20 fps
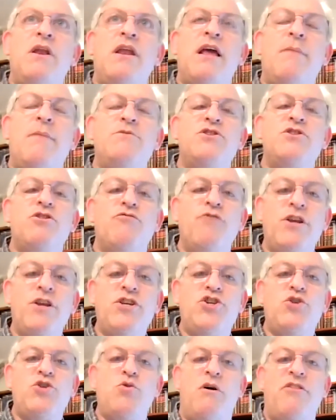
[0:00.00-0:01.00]
when it comes to
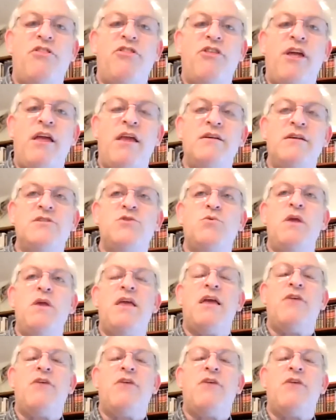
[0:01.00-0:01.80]
ritual things,